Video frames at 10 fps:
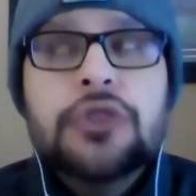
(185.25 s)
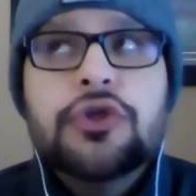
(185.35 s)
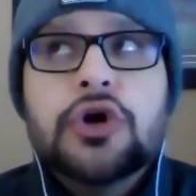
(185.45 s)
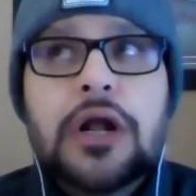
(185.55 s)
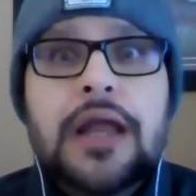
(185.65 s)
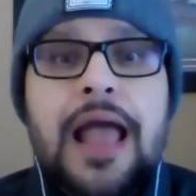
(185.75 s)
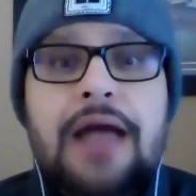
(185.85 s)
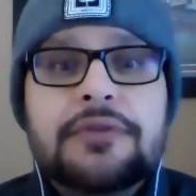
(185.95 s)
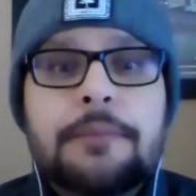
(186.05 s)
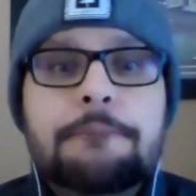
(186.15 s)
They're going to
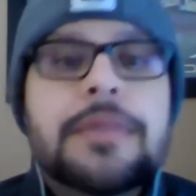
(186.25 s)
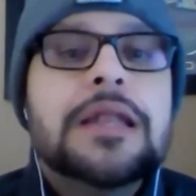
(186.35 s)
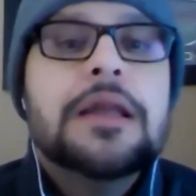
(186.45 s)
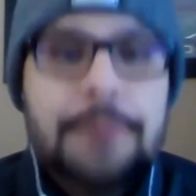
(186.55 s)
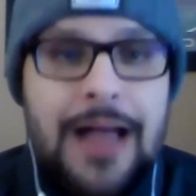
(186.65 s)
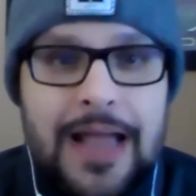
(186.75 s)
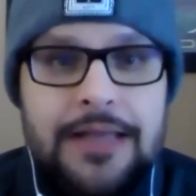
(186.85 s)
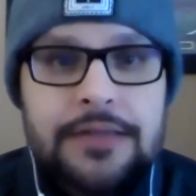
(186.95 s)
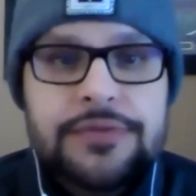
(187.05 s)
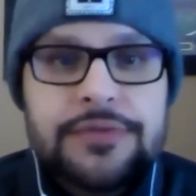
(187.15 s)
have to
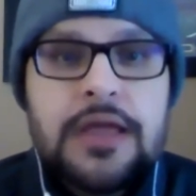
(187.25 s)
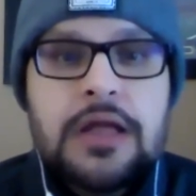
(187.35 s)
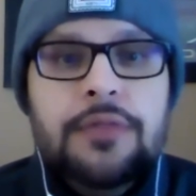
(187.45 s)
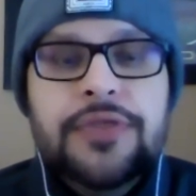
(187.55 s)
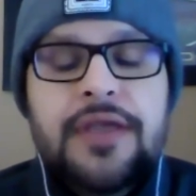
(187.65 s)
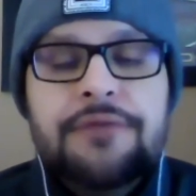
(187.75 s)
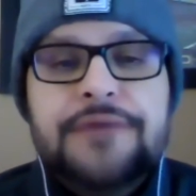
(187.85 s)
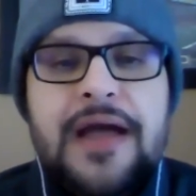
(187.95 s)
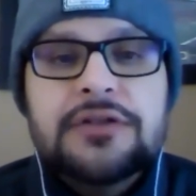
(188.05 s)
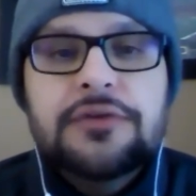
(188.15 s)
minimize the
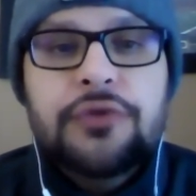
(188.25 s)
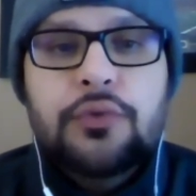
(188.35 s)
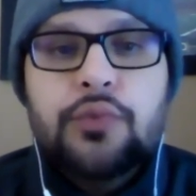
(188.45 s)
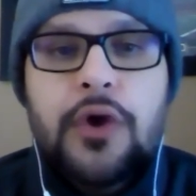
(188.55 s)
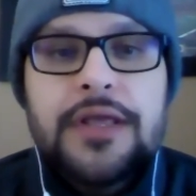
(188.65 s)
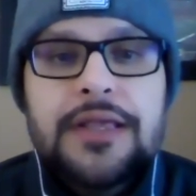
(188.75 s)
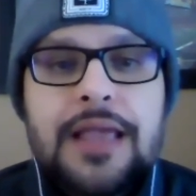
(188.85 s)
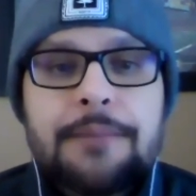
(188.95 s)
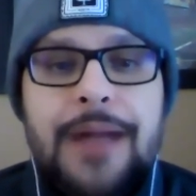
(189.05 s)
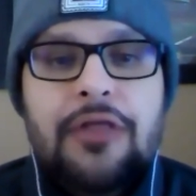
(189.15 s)
effect of the running
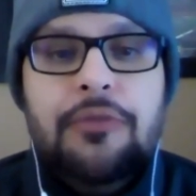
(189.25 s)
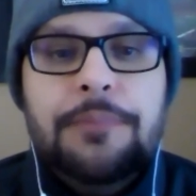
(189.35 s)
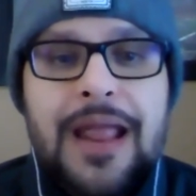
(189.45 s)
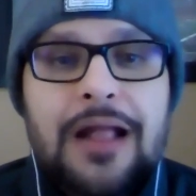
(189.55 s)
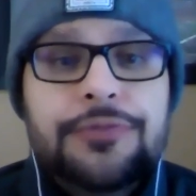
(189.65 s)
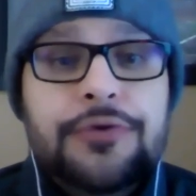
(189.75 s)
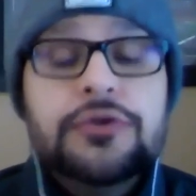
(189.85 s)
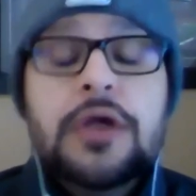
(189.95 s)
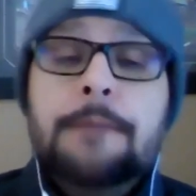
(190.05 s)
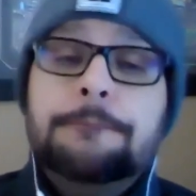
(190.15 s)
game by the Panthers
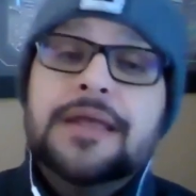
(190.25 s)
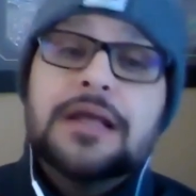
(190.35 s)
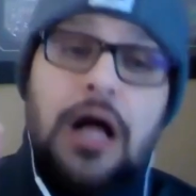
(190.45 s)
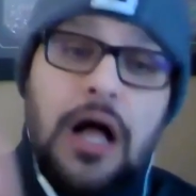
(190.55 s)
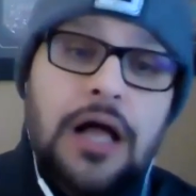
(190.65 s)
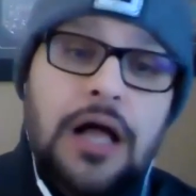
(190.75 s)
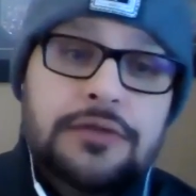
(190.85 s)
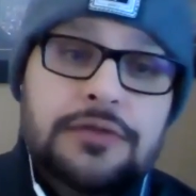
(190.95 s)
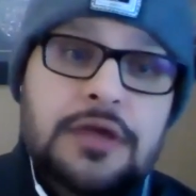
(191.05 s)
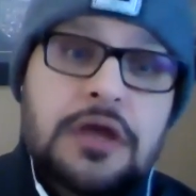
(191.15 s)

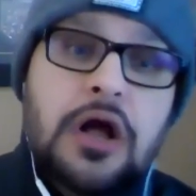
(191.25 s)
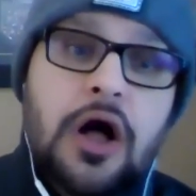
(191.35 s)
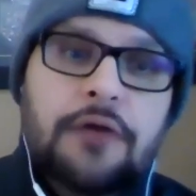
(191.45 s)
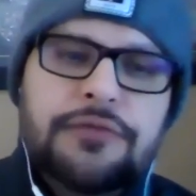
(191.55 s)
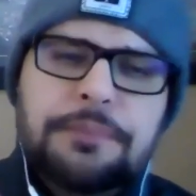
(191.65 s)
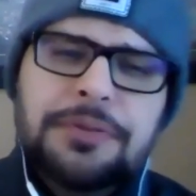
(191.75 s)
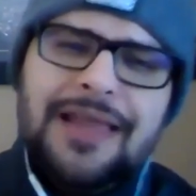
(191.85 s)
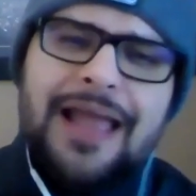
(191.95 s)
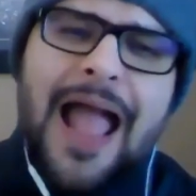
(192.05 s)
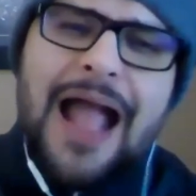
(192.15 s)
because of the
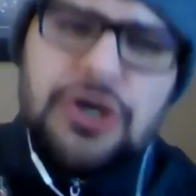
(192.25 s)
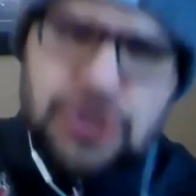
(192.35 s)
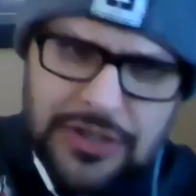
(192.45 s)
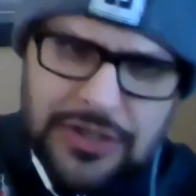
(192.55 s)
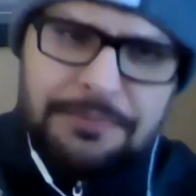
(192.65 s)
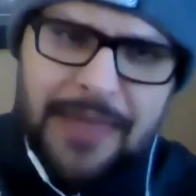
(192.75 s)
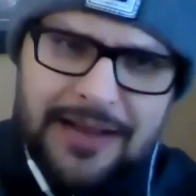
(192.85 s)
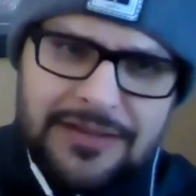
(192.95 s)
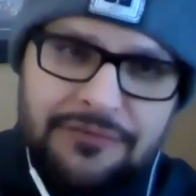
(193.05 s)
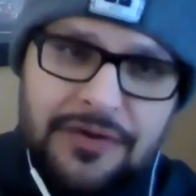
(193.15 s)
play action
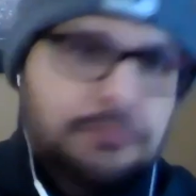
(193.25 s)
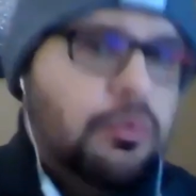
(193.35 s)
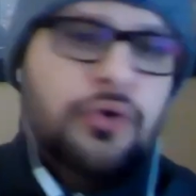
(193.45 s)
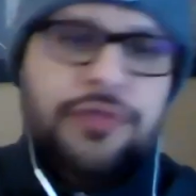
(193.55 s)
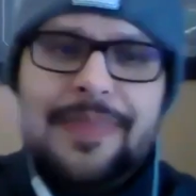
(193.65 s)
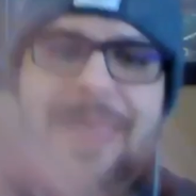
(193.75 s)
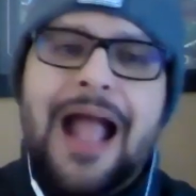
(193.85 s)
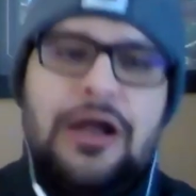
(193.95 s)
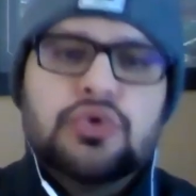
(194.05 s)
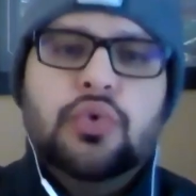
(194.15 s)
impact of it more than the
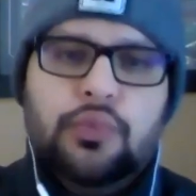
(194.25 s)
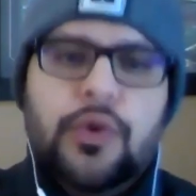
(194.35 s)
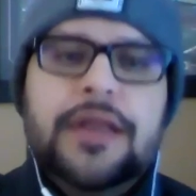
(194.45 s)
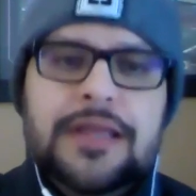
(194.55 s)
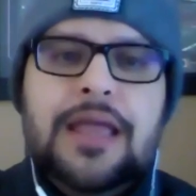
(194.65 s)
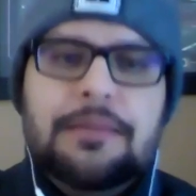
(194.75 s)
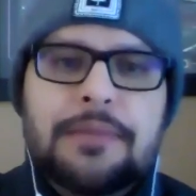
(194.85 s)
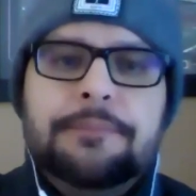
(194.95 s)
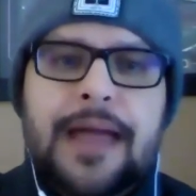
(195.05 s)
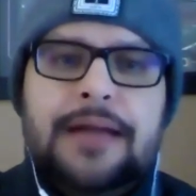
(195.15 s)
actual running game
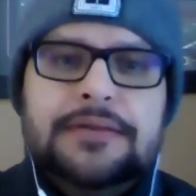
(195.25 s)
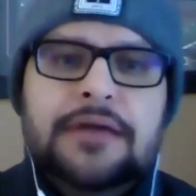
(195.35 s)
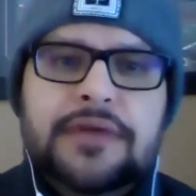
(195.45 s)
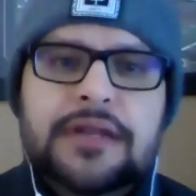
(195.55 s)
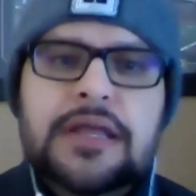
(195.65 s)
impact of it.